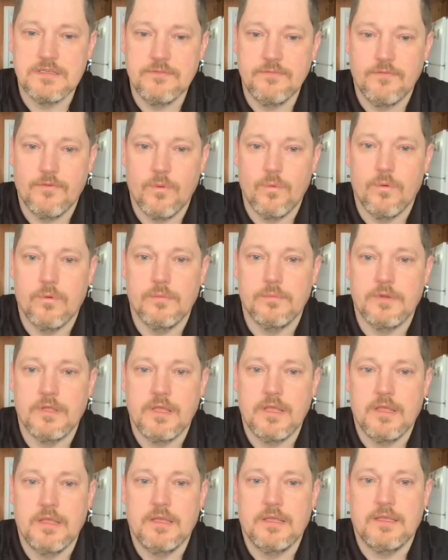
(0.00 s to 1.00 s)
informed
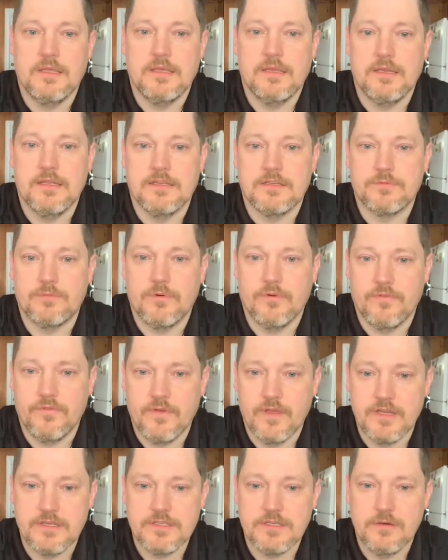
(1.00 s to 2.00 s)
in as
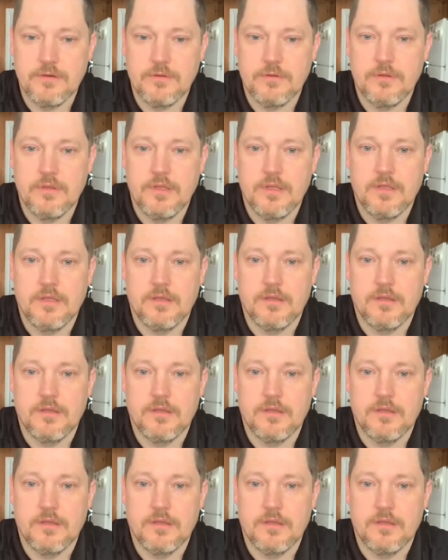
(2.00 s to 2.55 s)
professional,